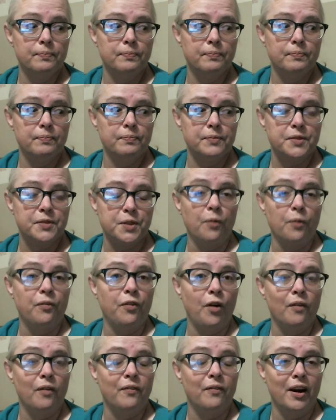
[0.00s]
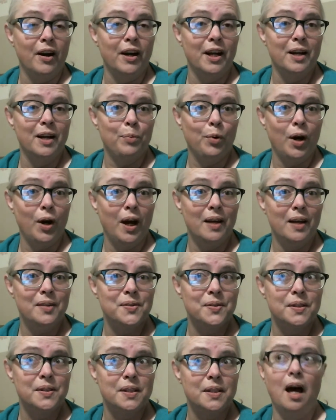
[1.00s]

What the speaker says: So far, very impressed.